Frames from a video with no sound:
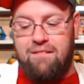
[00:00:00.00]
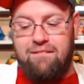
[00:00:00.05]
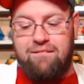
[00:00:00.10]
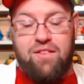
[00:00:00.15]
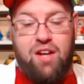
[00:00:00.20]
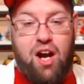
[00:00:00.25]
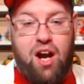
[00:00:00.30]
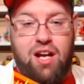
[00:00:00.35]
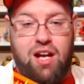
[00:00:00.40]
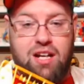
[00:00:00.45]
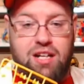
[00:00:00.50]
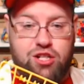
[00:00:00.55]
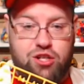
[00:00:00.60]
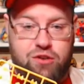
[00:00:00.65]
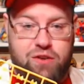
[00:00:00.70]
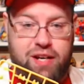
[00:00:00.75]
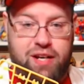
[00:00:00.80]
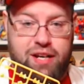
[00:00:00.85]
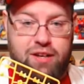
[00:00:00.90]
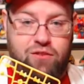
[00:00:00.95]
on a
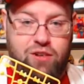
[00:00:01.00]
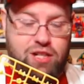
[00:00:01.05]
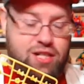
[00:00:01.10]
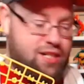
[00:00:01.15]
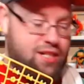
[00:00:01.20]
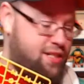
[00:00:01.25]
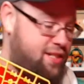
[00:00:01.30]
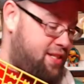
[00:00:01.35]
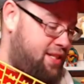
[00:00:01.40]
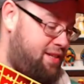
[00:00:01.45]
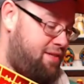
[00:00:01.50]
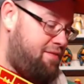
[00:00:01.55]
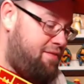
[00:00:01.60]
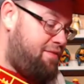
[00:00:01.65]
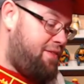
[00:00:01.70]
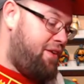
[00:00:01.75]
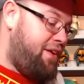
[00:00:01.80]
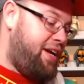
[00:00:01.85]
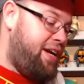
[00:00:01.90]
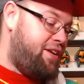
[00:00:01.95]
tree, which is
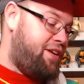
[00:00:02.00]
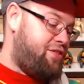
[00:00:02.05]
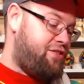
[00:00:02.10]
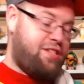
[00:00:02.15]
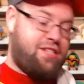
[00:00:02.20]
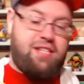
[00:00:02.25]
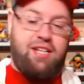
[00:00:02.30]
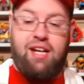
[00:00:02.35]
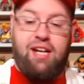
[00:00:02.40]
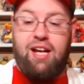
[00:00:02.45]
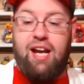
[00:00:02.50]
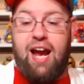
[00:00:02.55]
very interesting,